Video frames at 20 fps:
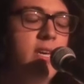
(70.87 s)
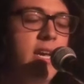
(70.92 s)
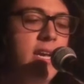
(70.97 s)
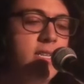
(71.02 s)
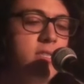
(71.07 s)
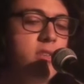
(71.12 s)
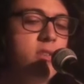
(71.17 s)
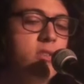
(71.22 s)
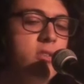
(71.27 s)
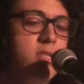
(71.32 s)

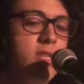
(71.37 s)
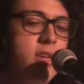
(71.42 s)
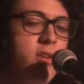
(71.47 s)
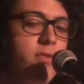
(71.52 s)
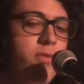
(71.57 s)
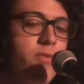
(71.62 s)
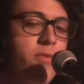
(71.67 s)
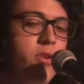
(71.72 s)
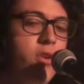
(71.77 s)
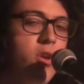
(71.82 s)
ask
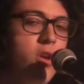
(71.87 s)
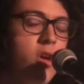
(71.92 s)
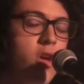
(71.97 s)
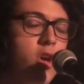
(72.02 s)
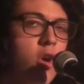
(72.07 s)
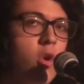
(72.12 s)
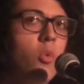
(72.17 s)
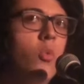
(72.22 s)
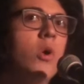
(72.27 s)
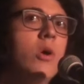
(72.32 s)
yourself,
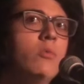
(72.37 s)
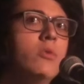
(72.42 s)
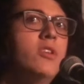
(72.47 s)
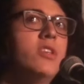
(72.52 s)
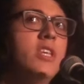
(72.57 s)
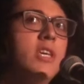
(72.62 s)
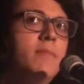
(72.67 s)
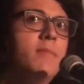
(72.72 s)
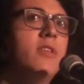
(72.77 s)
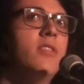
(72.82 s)
what
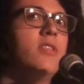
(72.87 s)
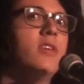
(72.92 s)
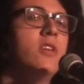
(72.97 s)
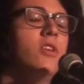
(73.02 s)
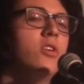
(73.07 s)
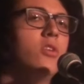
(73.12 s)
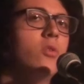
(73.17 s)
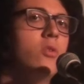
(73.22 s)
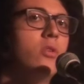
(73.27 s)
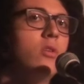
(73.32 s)
would
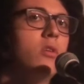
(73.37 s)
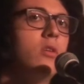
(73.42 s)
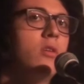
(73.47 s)
Timothy do?